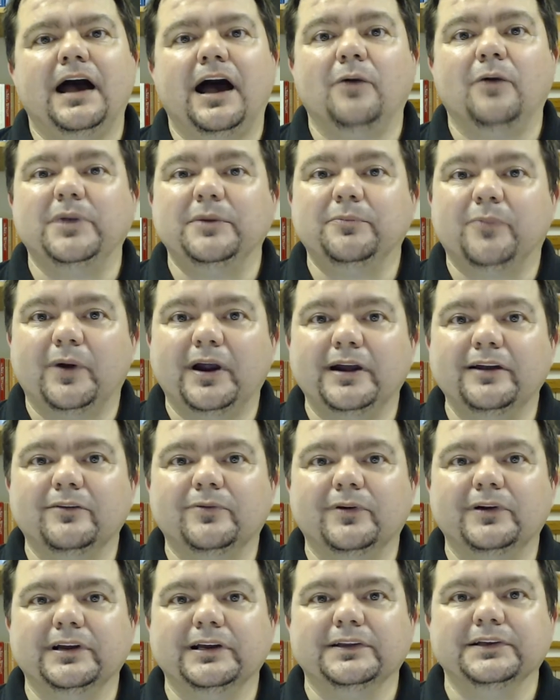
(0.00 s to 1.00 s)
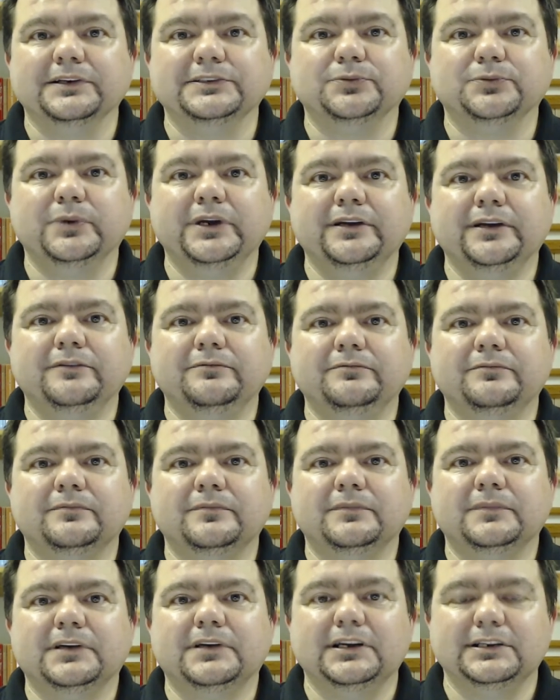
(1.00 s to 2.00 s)
be praying for you this week.
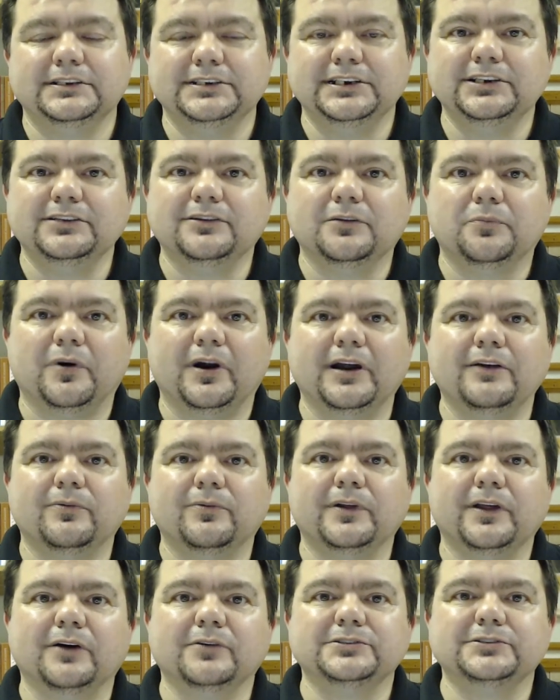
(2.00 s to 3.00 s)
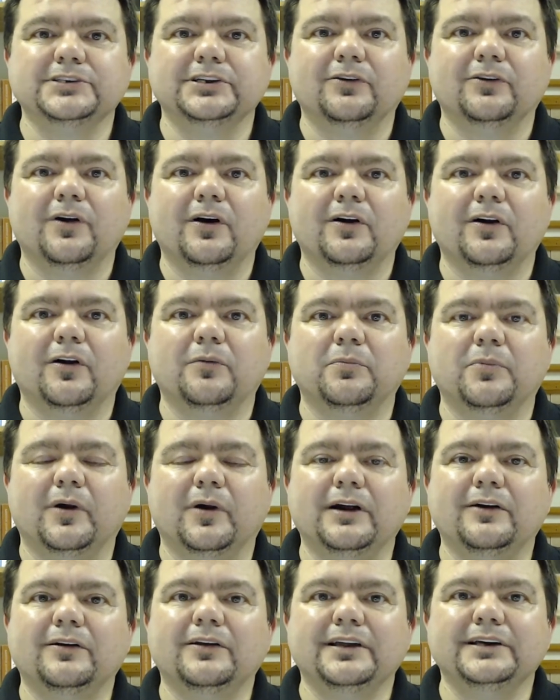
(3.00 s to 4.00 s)
Continue to pray for those that are on our
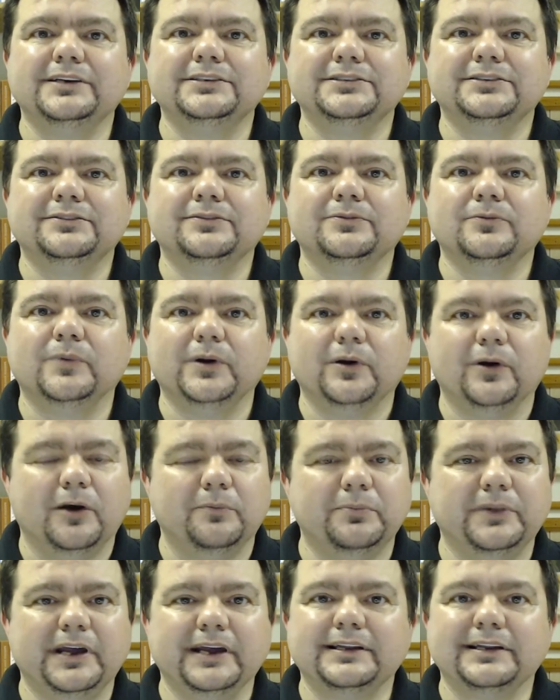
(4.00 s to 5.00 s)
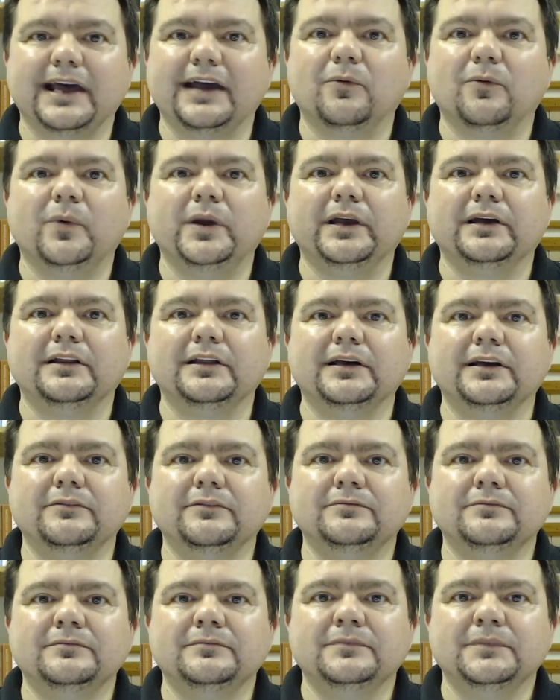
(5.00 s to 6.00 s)
prayer list. We'll update that weekly.
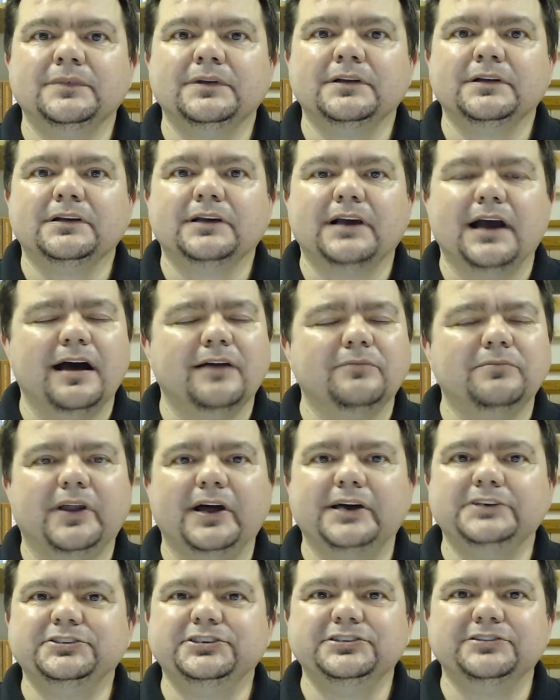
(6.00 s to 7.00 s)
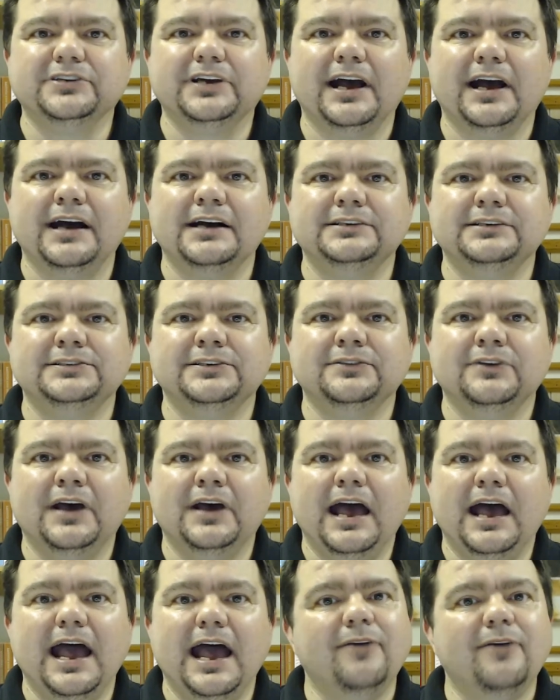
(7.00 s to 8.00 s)
God bless you guys.
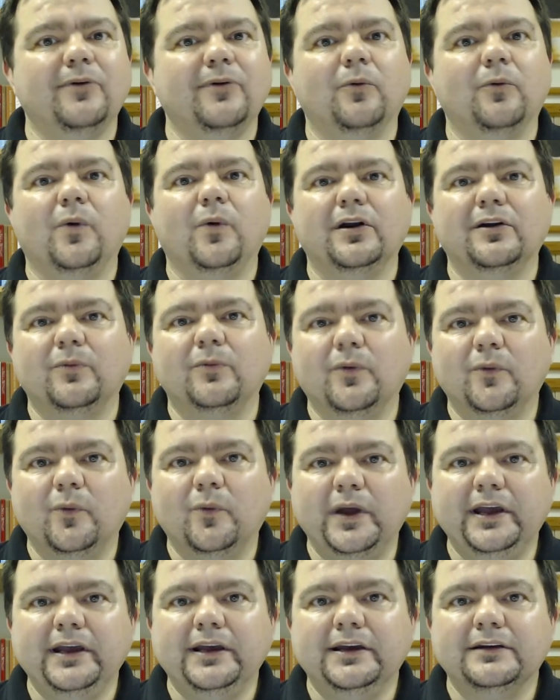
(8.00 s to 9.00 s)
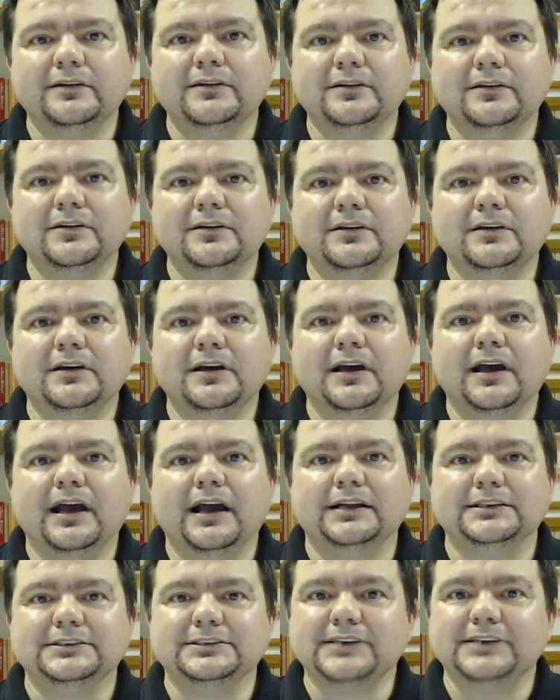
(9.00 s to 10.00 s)
Have a wonderful week
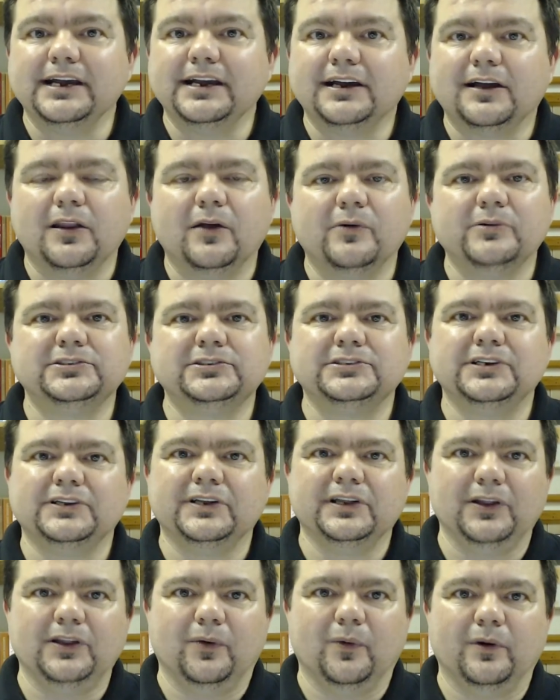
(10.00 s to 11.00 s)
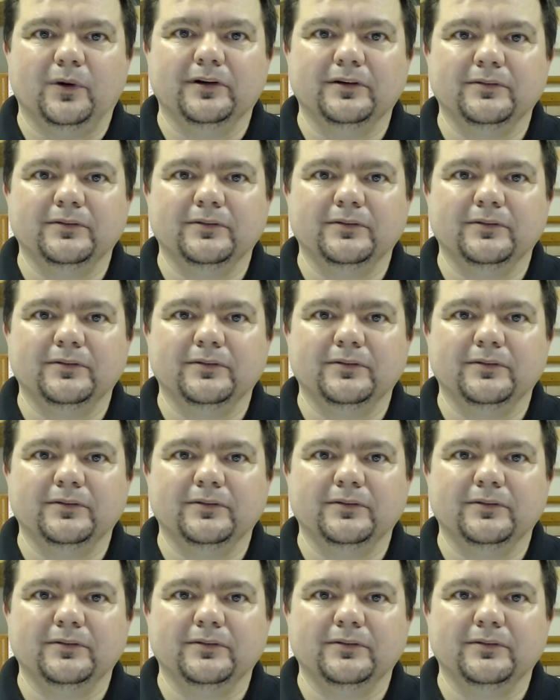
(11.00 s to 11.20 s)
and stay close to the Lord.